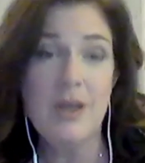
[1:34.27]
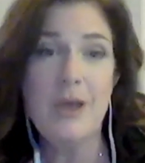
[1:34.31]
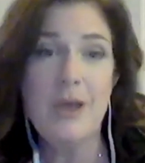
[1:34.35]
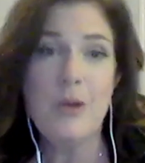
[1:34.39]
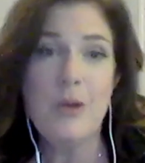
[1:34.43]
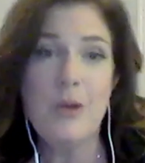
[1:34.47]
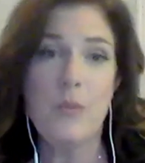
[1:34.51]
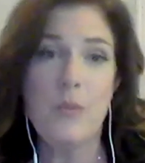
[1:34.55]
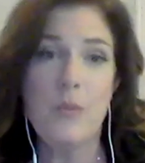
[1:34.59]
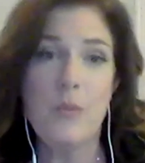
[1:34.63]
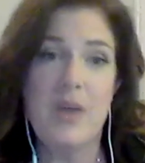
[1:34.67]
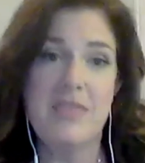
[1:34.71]

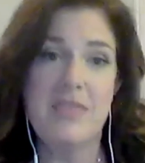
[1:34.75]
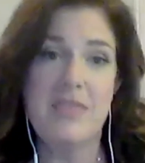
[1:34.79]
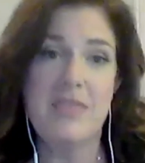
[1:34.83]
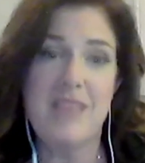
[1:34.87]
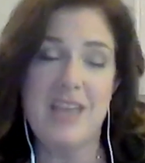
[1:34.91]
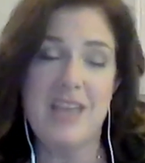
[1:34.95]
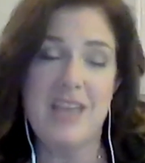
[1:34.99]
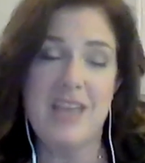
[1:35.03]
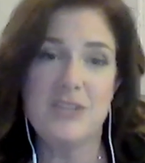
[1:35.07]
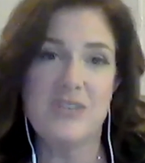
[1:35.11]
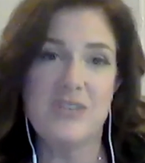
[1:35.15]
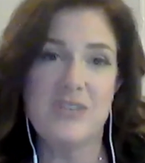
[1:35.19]
when
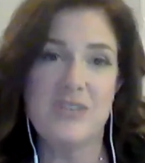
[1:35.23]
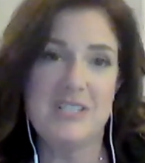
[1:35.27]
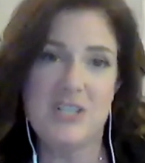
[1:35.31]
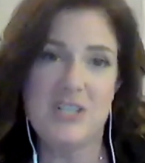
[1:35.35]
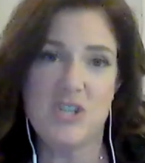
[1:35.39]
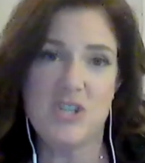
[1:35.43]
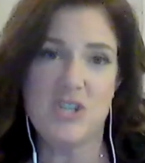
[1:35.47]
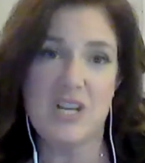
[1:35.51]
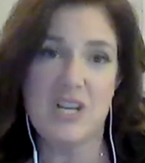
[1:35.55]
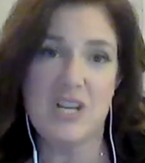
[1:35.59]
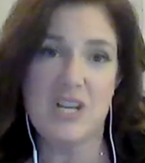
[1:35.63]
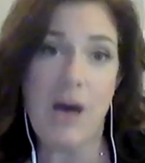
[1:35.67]
they
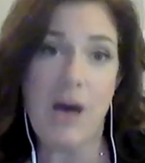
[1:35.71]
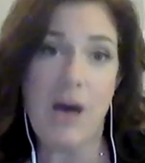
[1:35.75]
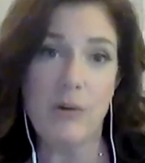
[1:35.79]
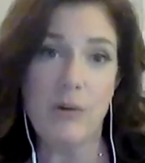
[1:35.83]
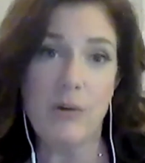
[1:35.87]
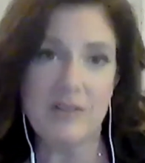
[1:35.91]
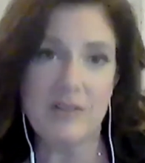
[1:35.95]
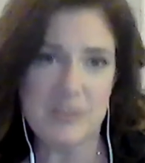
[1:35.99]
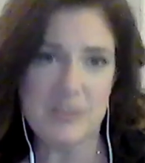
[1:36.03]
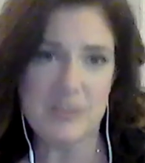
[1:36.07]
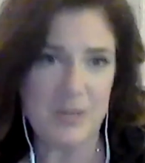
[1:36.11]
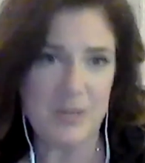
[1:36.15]
transition
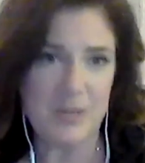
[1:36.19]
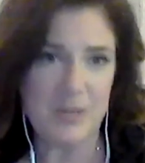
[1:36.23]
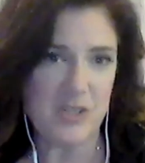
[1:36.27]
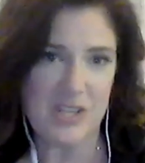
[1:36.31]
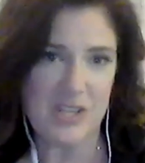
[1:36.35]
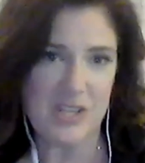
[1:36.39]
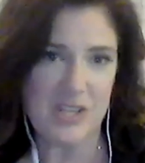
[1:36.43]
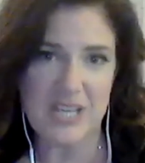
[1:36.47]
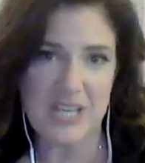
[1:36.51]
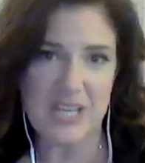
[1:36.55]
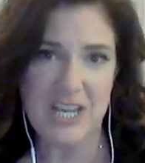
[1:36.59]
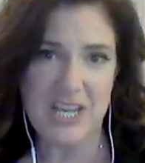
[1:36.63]
out of
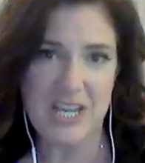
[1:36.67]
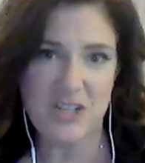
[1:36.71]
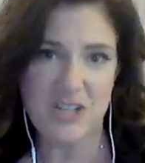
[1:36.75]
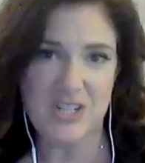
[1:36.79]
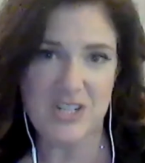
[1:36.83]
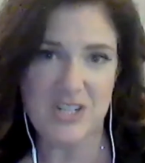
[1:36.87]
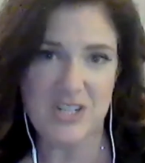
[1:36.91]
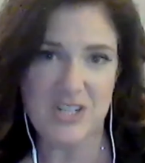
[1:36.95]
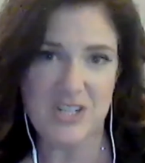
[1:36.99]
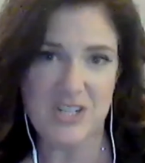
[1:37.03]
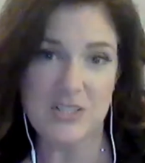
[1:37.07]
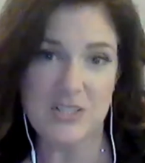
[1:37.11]
special
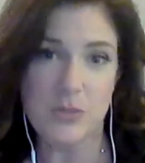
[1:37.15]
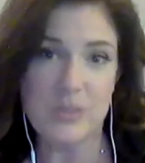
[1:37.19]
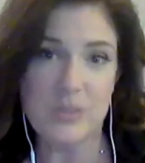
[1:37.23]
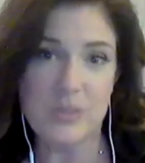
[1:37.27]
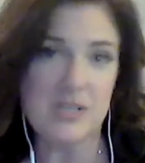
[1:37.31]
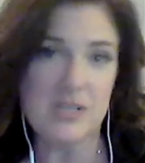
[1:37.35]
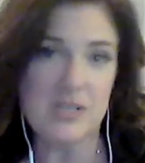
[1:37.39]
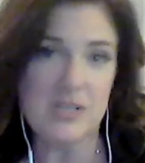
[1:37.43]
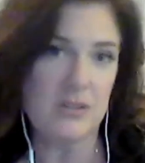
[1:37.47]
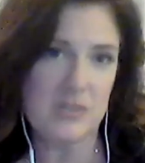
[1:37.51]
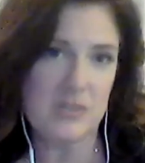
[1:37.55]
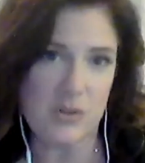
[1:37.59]
education into
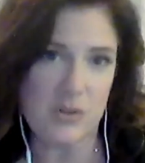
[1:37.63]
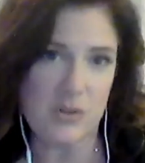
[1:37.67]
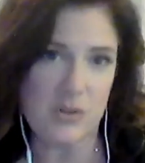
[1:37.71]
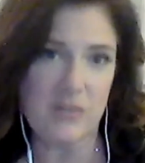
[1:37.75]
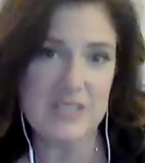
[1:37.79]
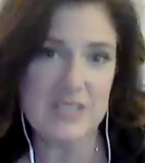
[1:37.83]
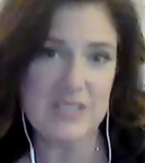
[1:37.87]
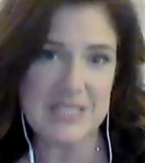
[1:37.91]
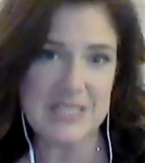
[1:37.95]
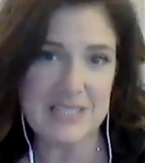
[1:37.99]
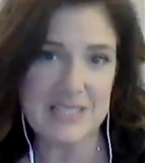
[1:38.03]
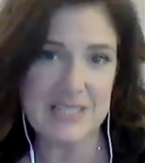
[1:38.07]
adult
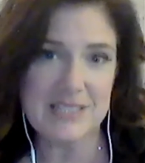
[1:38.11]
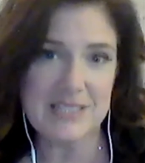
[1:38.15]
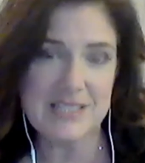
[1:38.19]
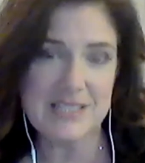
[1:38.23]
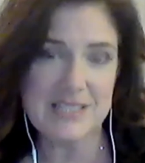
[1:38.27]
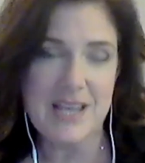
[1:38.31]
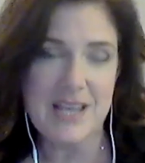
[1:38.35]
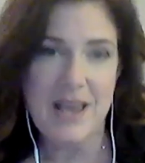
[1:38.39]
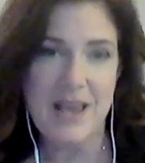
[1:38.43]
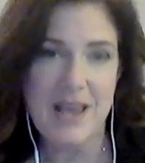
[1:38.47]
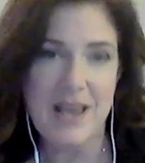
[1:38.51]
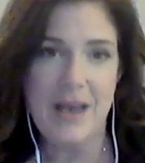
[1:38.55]

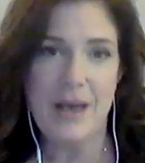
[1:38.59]
services.